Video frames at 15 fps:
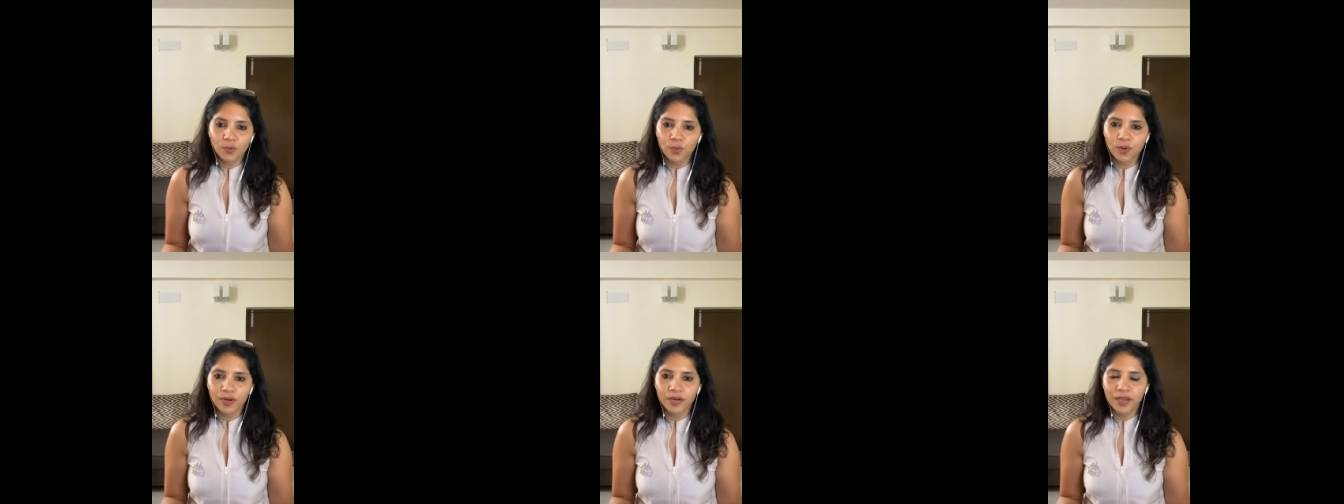
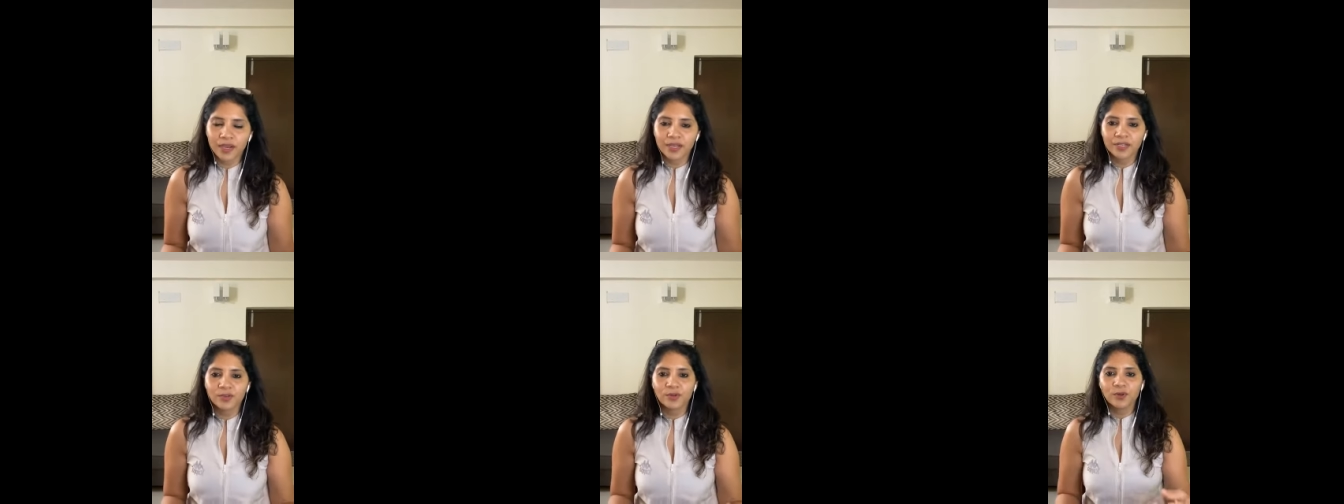
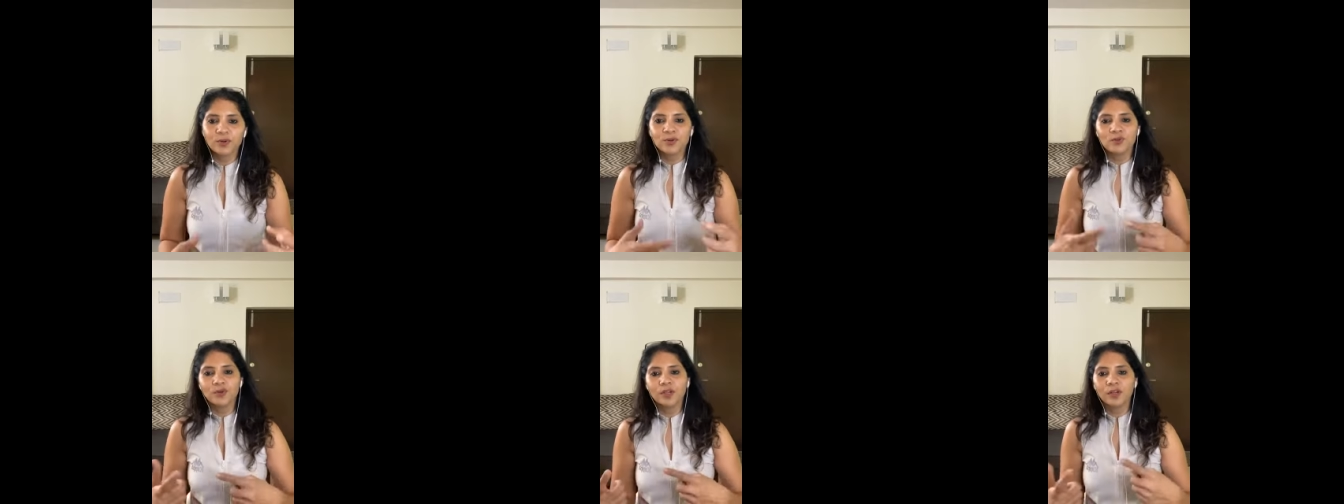overnight you're going to
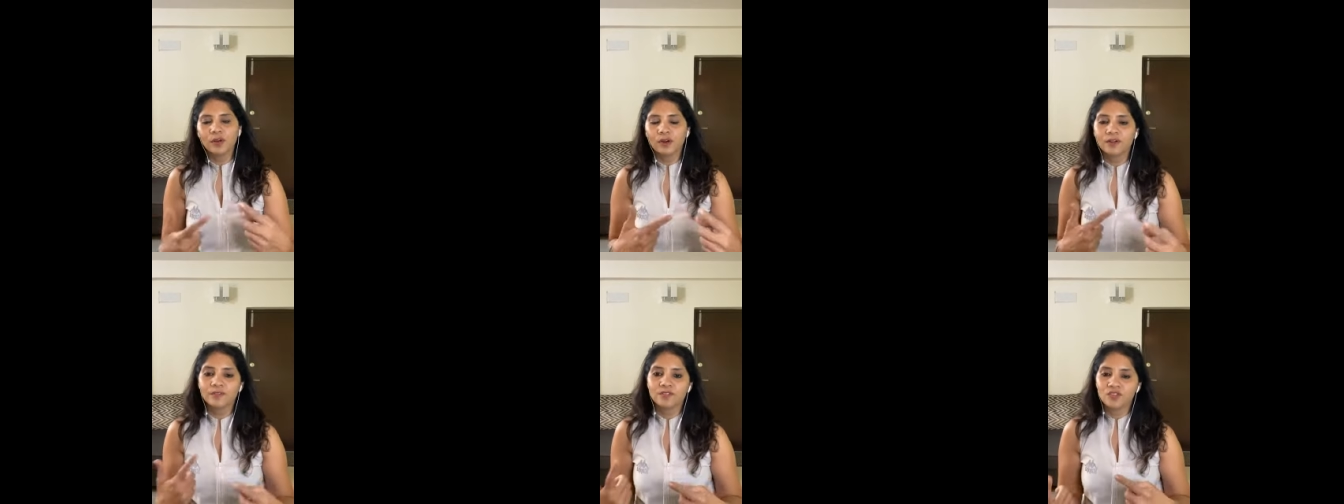do a
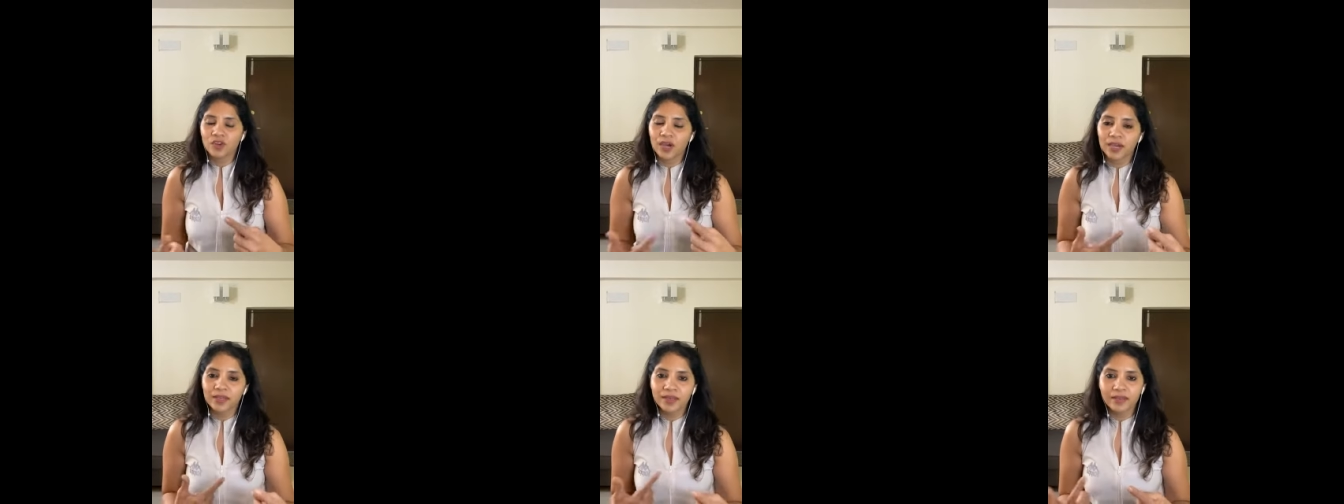lot of
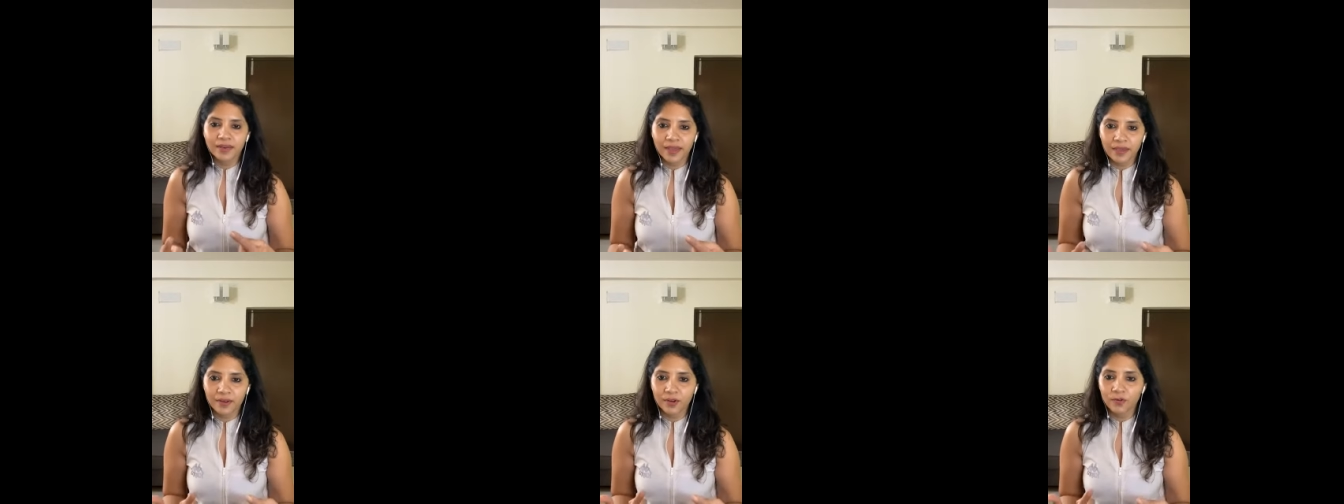trial and
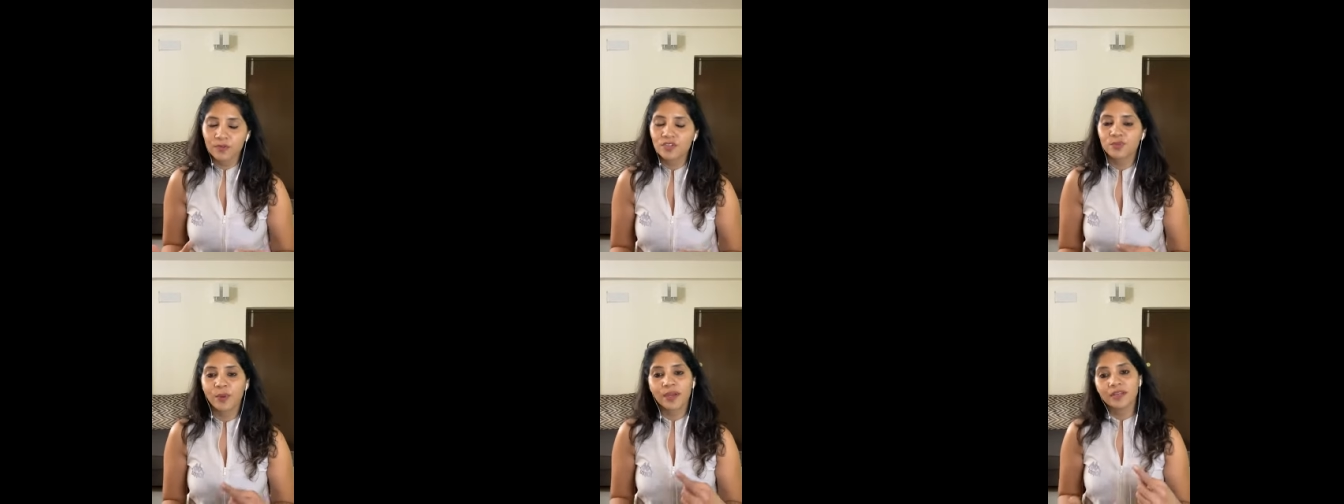error
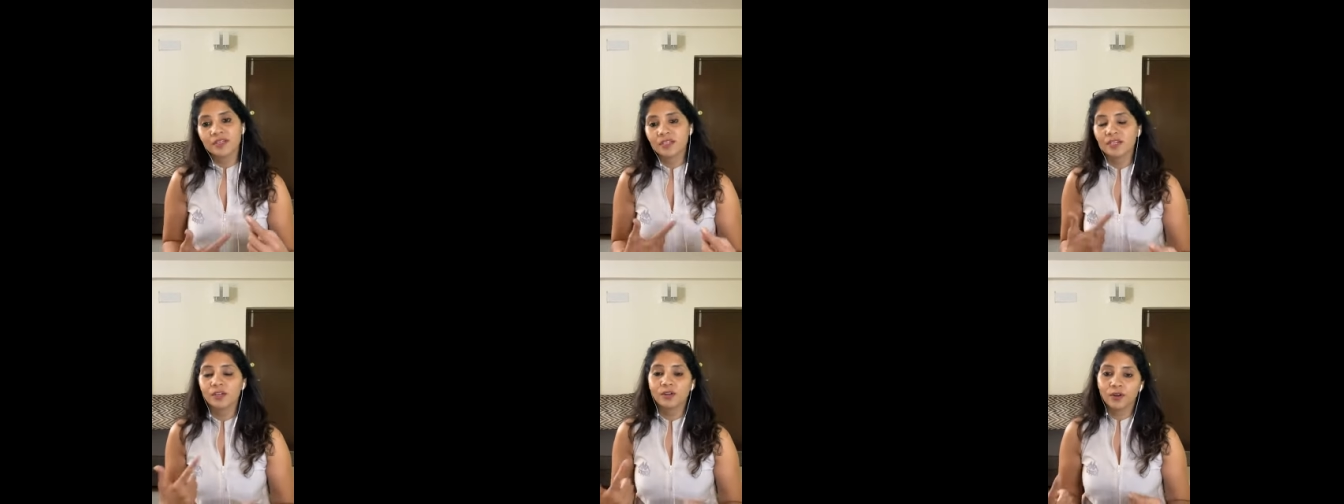which might
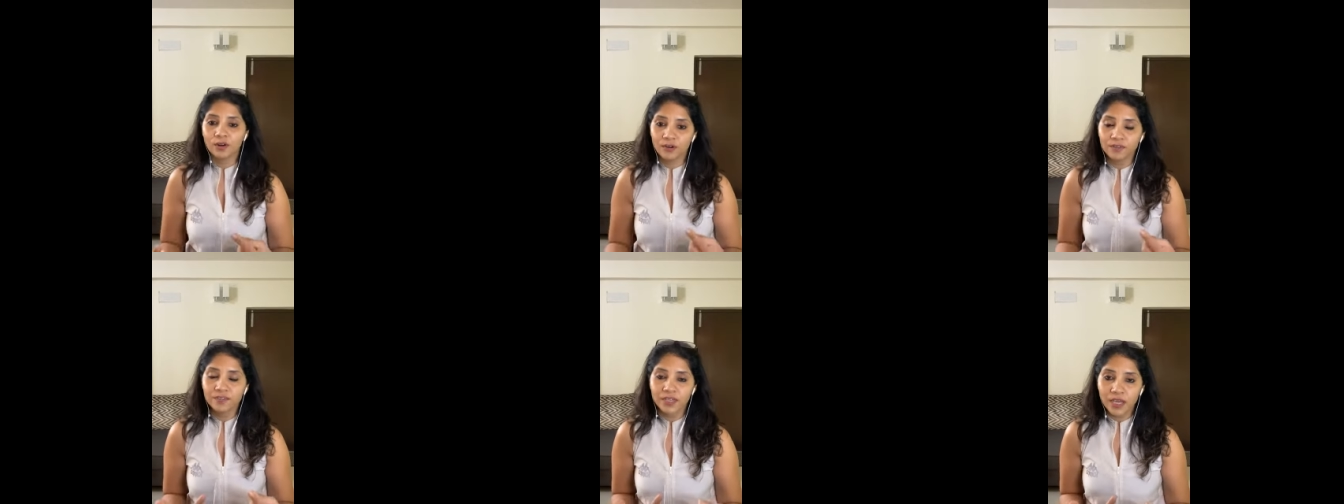take a lot
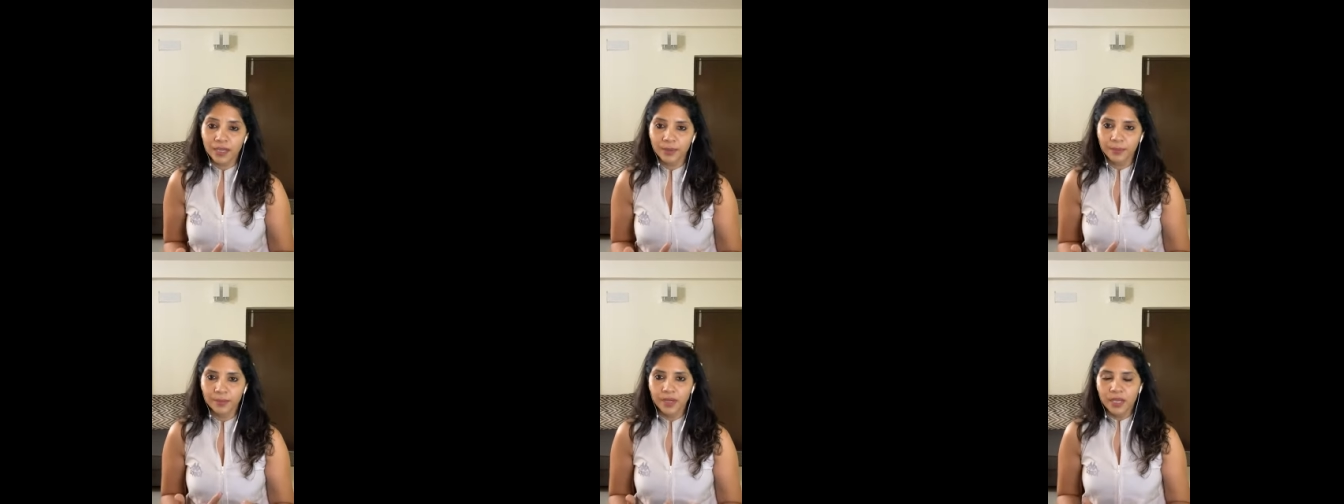of
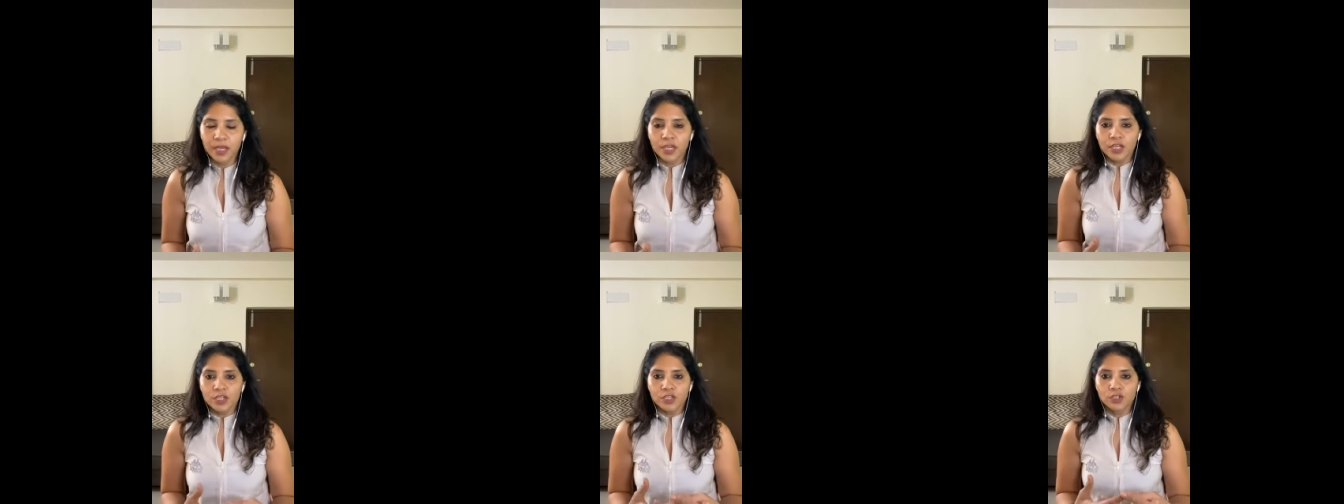time
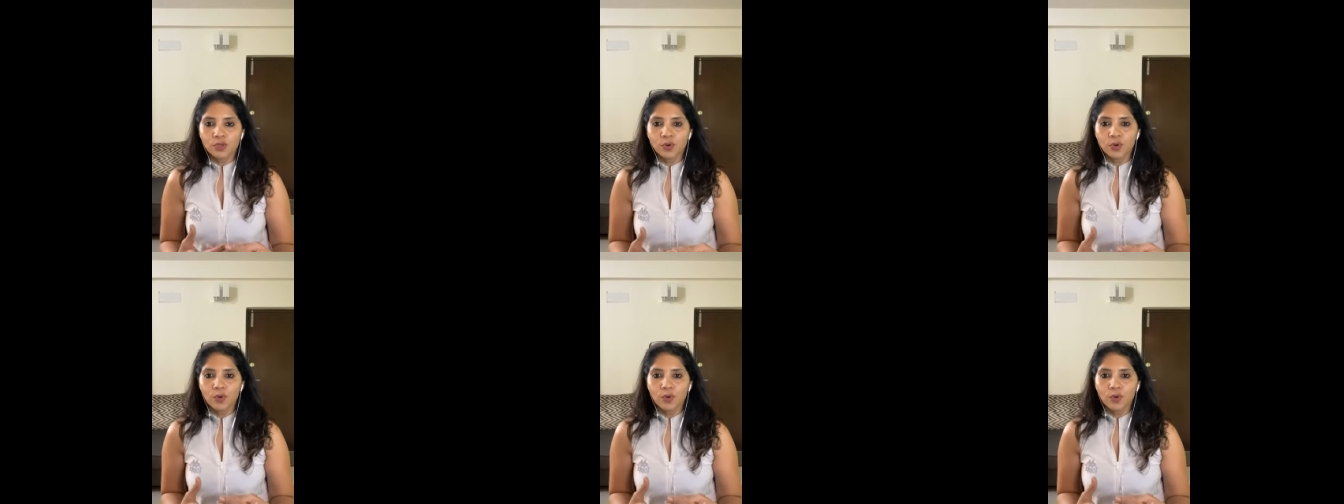so